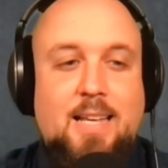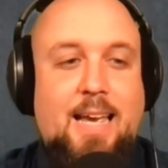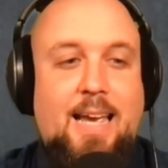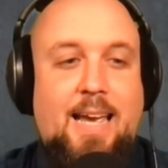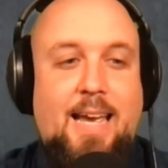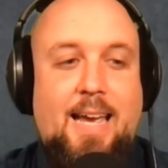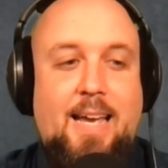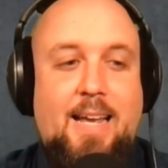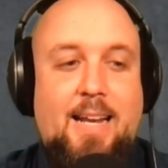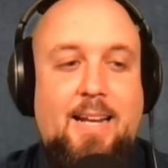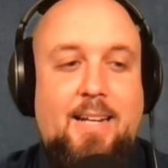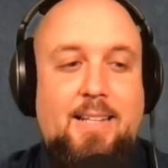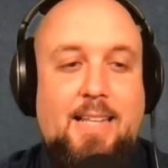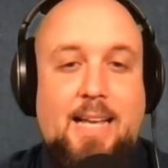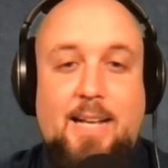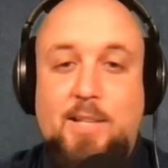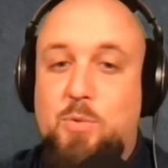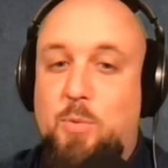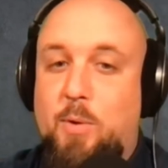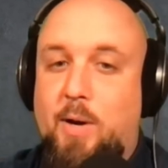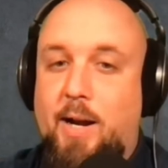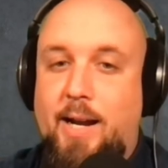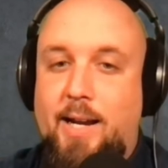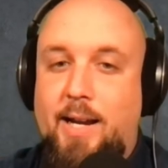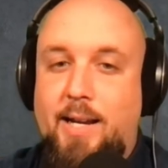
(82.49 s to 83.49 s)
And that's
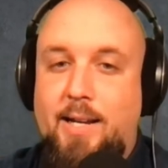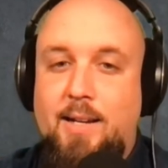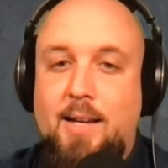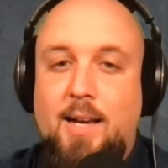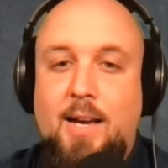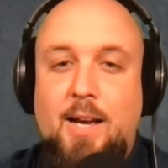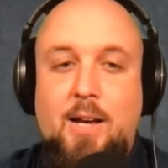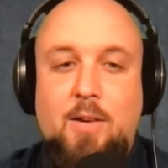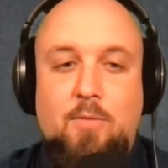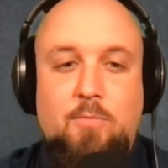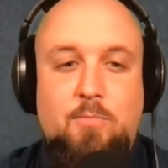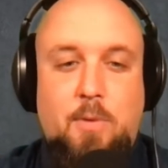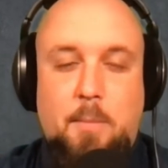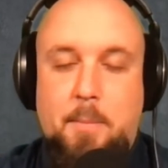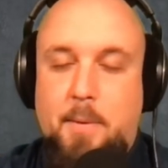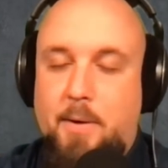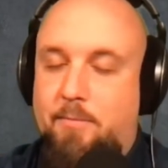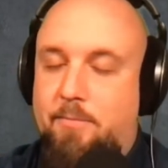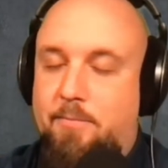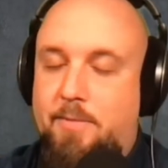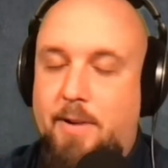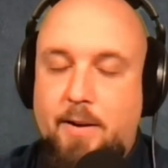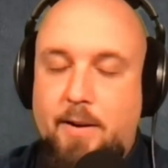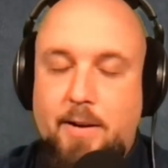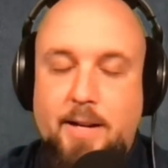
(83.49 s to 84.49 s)
where I, from a
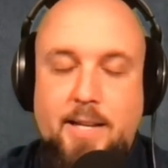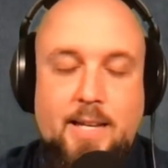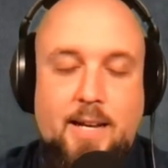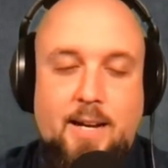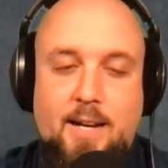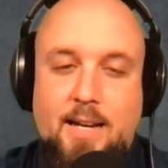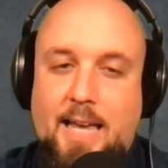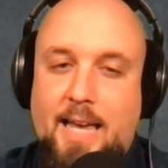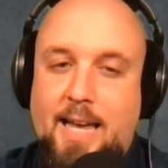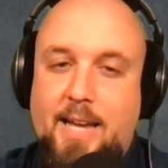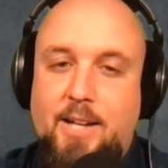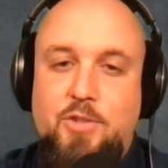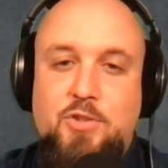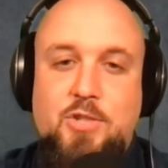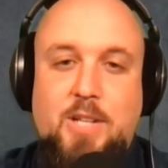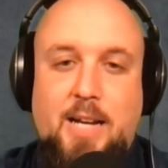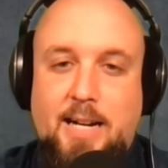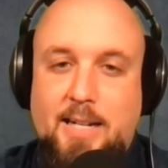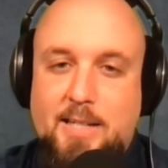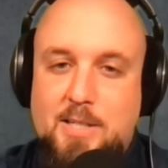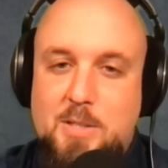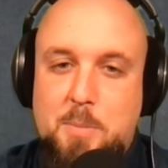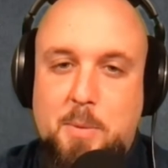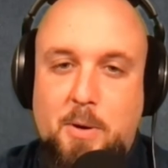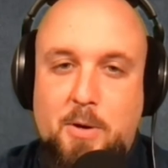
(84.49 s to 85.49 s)
very young age, got
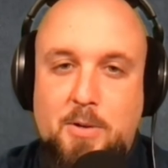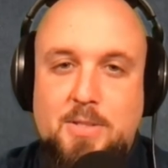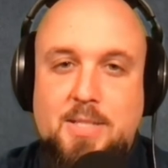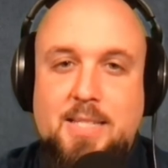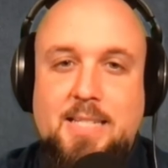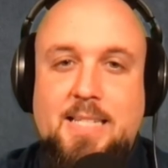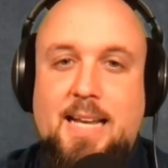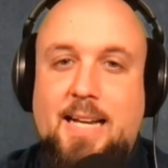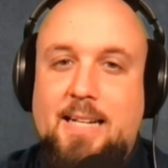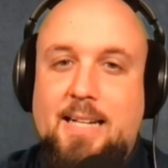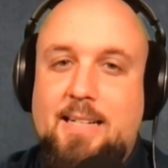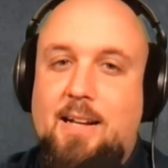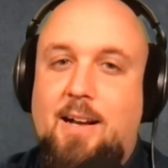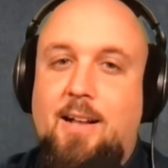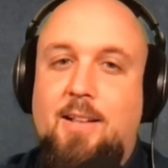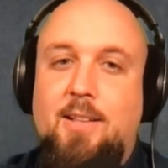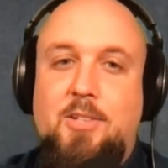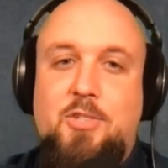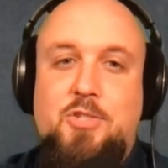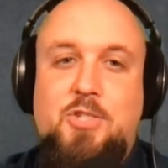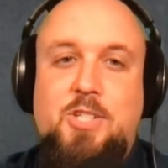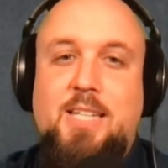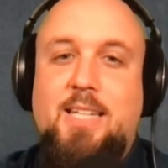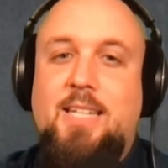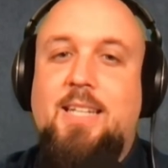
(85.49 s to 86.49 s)
exposed to
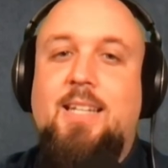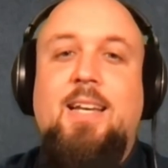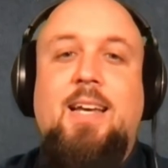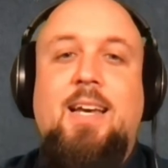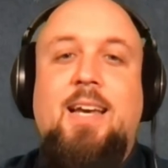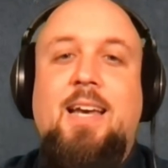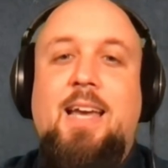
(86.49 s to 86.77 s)
technology